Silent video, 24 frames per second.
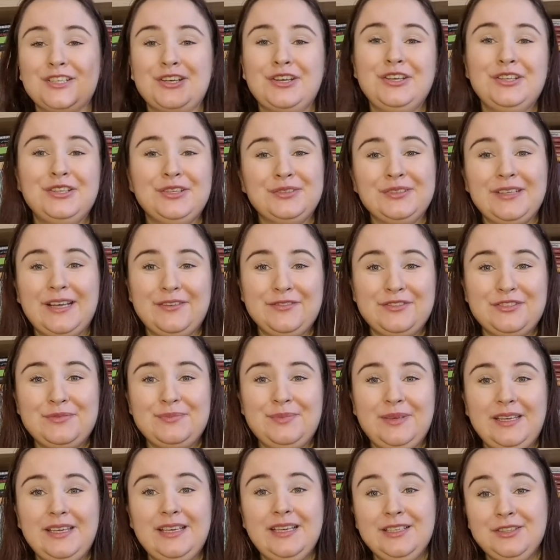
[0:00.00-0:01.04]
so you don't have to
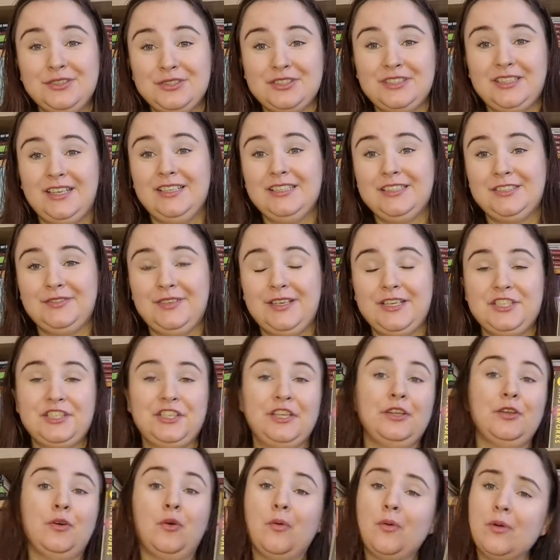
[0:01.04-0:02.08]
be into science
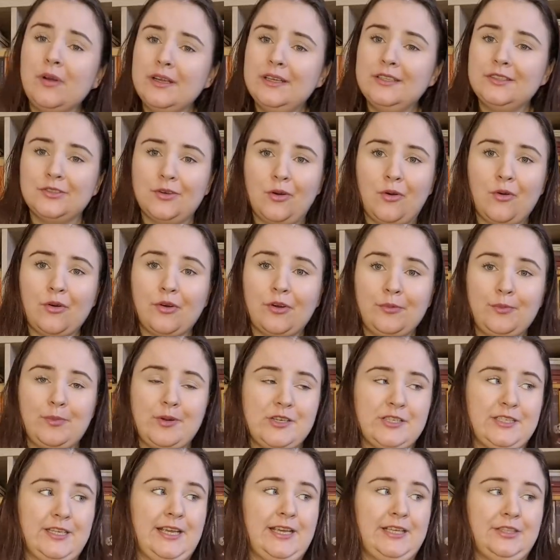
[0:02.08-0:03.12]
fiction or into horror per
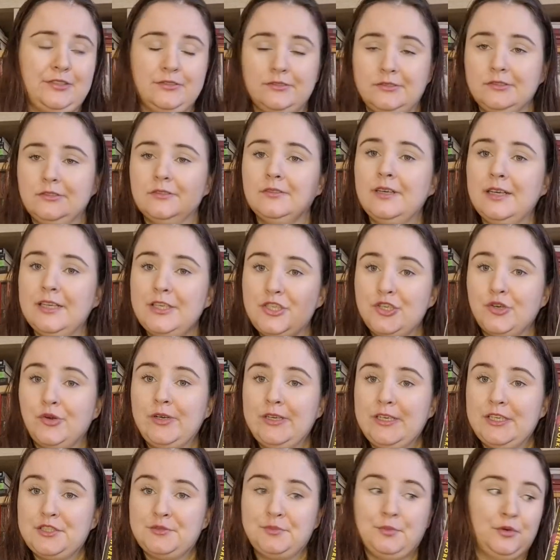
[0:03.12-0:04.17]
se to
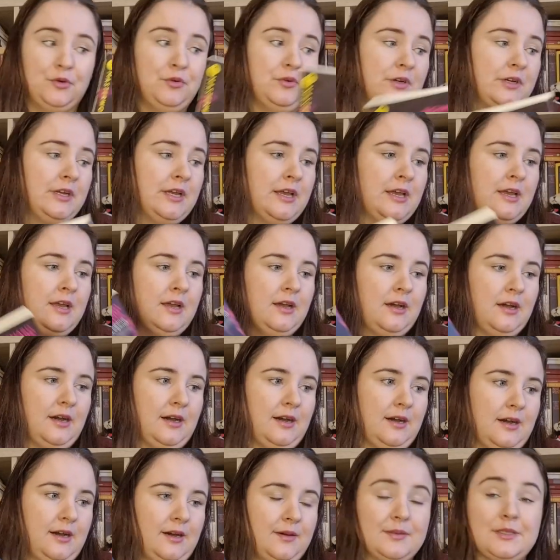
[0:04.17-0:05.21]
enjoy this book.
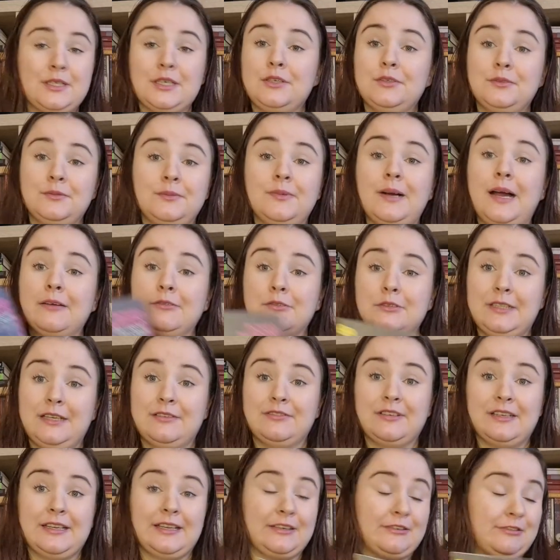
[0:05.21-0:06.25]
Uh, so I would
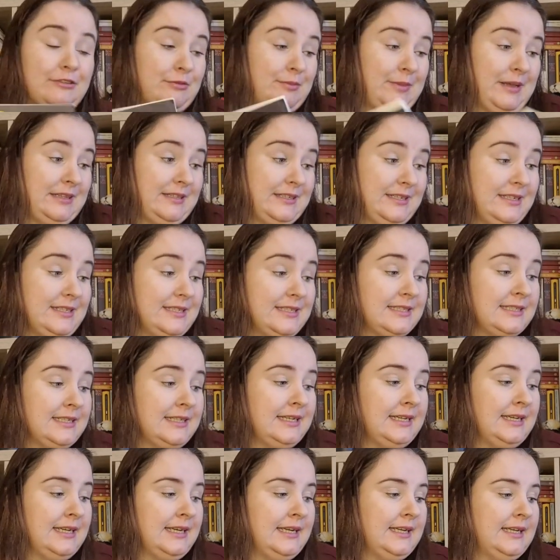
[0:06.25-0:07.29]
definitely recommend it.
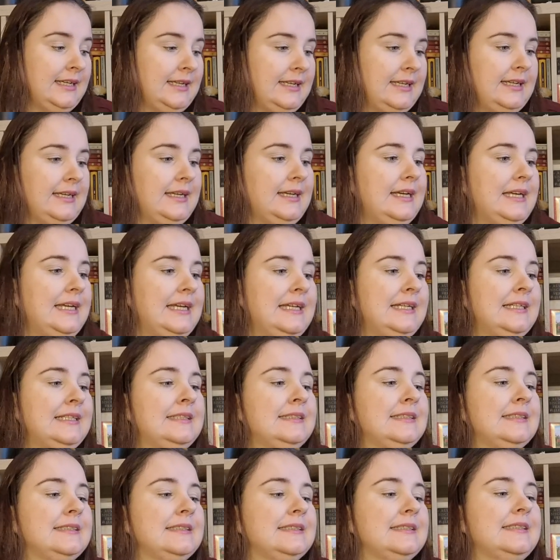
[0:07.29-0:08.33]

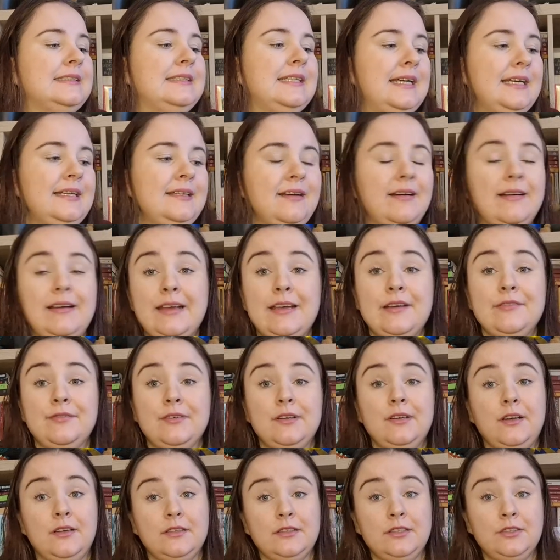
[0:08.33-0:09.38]
And then I have
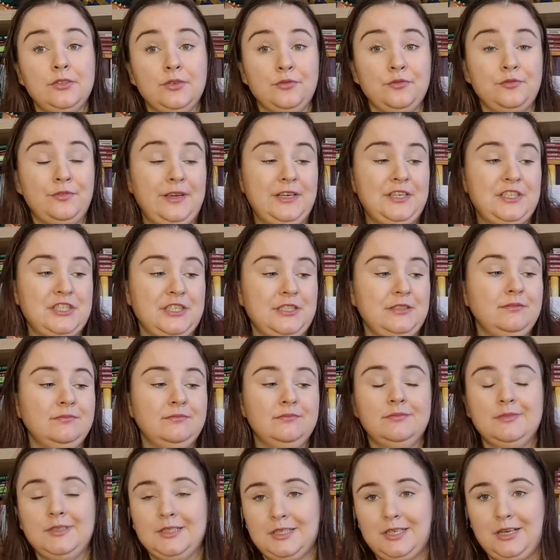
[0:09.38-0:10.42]
another nonfiction,
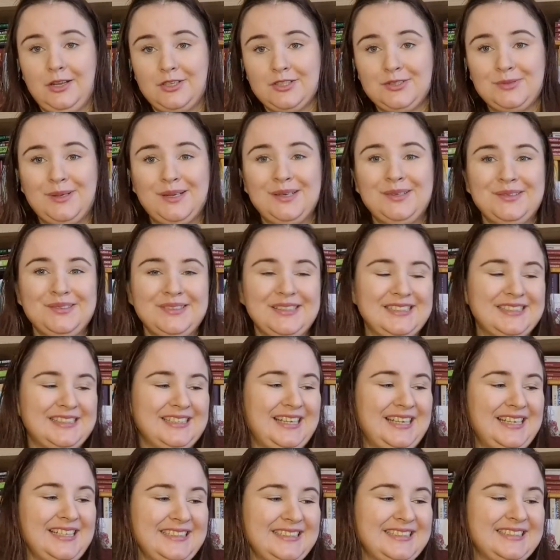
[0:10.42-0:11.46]
the last one on this
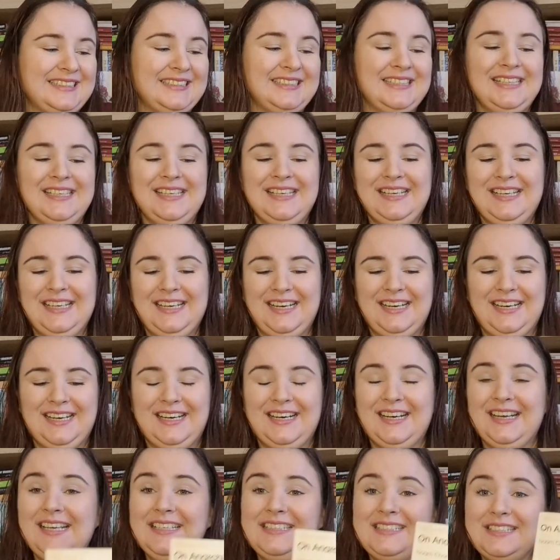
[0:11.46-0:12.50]
list.
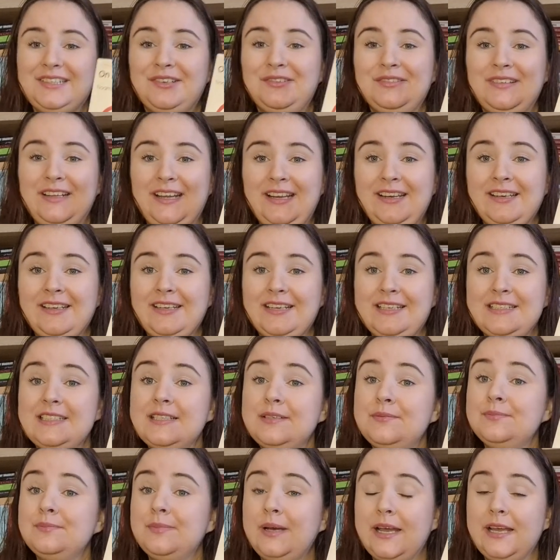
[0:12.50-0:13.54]
Uh, it's on
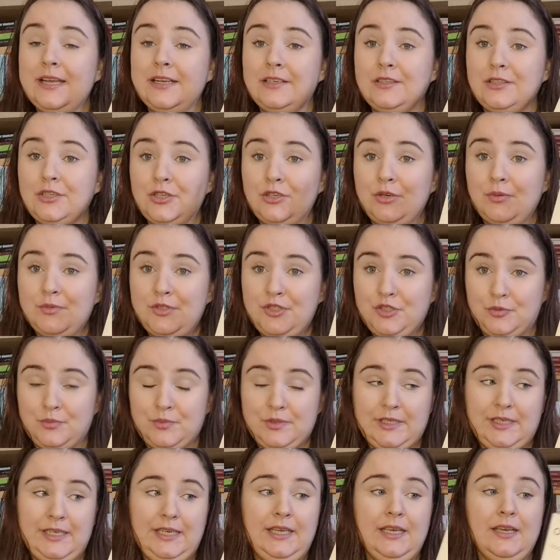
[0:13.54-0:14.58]
anarchism by Noam
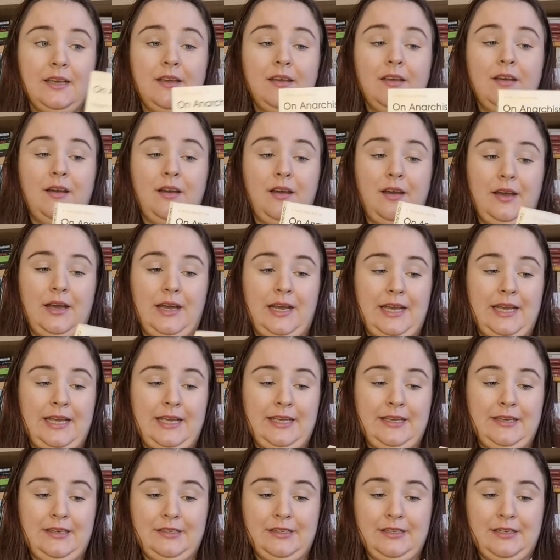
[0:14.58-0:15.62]
Chomsky.
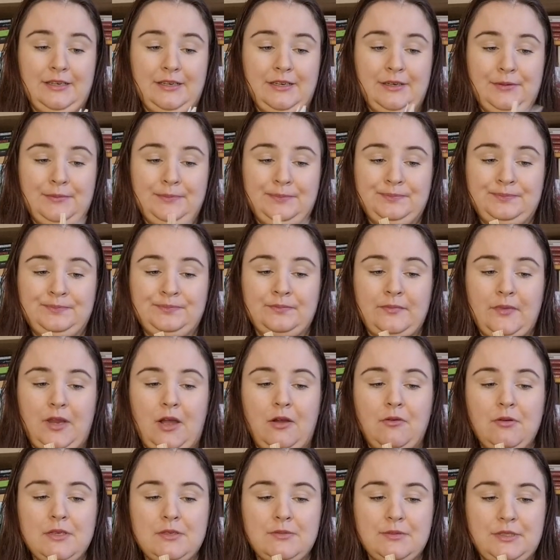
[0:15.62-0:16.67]
I um,
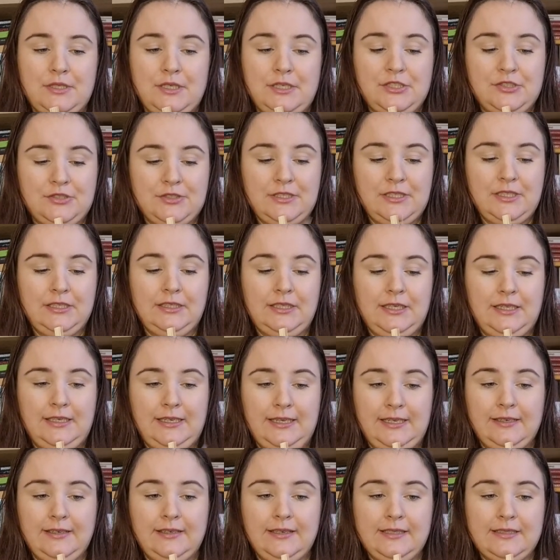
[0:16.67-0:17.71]
always was interested in
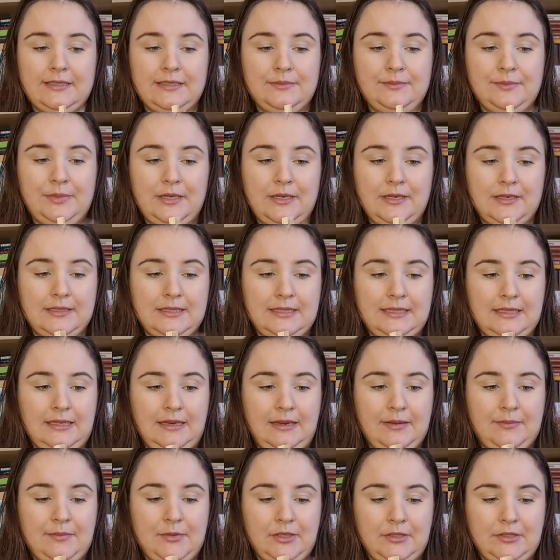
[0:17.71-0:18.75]
anarchism because
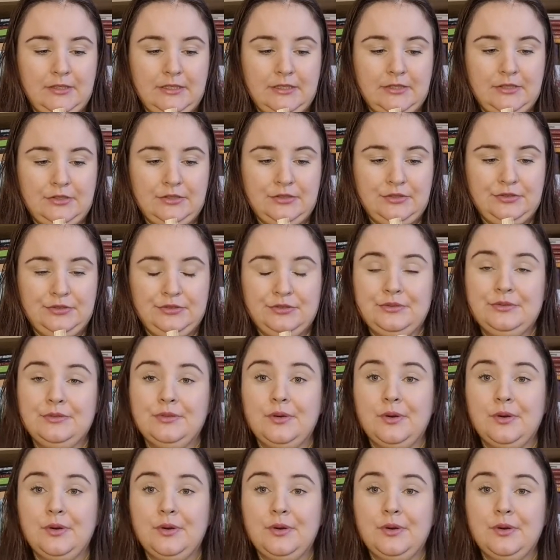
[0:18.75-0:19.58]
I'm not into